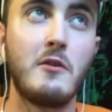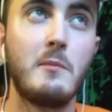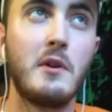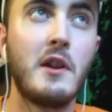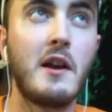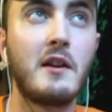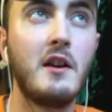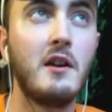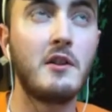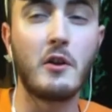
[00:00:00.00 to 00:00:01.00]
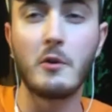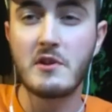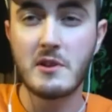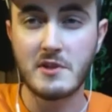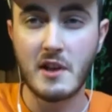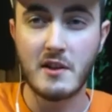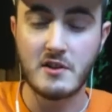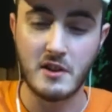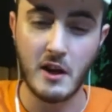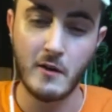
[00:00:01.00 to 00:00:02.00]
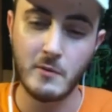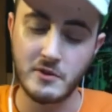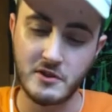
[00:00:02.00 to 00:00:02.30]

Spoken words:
but like the only reason it was kind of scary was